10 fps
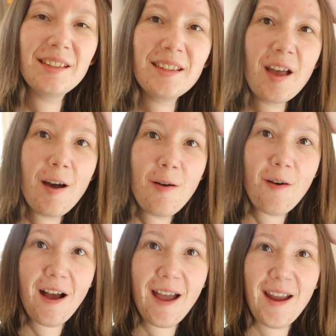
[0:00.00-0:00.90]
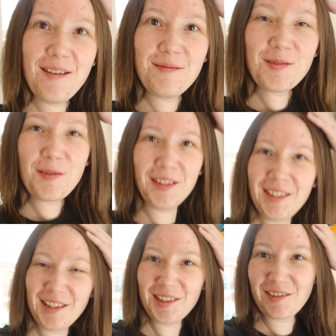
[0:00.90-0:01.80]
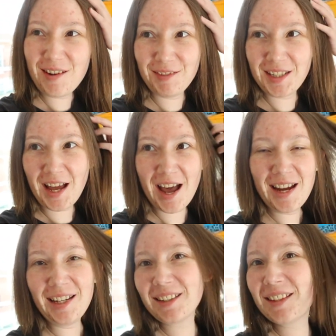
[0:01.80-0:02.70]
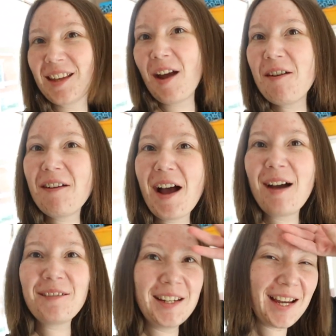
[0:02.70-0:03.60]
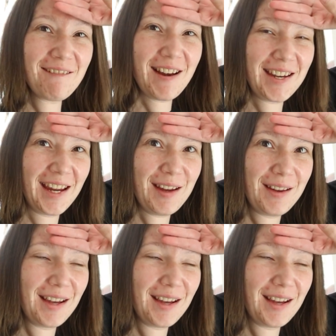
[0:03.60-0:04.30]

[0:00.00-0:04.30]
So I'm going to the script tonight. So I'm going to get ready.